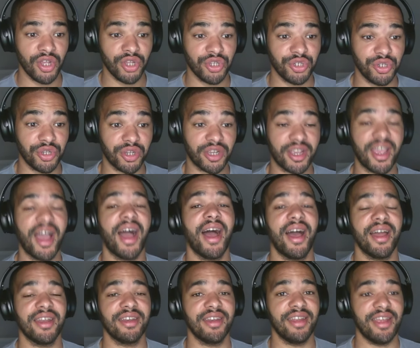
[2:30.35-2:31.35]
You
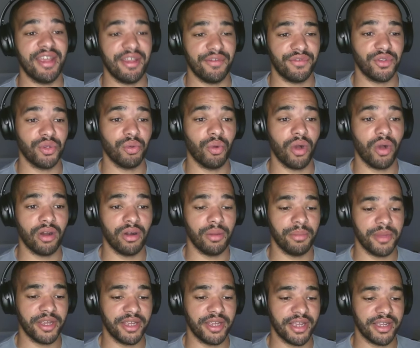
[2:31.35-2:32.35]
can, if you are a
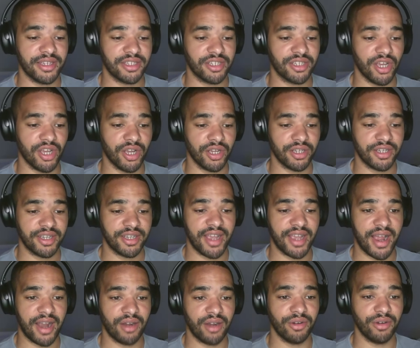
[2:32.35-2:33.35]
big hitter,
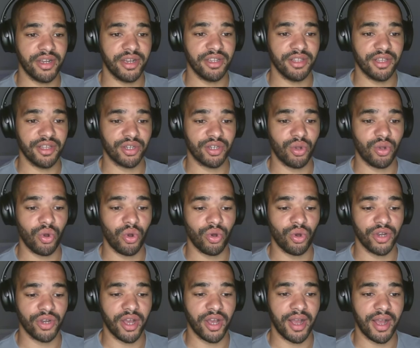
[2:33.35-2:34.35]
carry the corner.